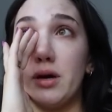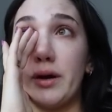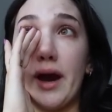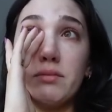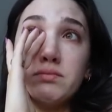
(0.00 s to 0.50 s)

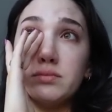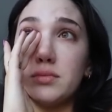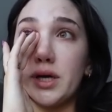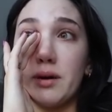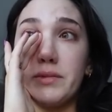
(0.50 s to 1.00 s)
okay,
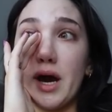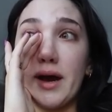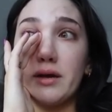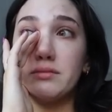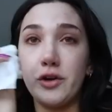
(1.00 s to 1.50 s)
like I'm
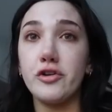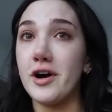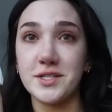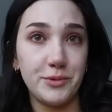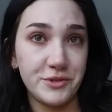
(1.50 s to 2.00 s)
dying. And you're
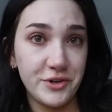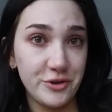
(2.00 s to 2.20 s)
not supposed to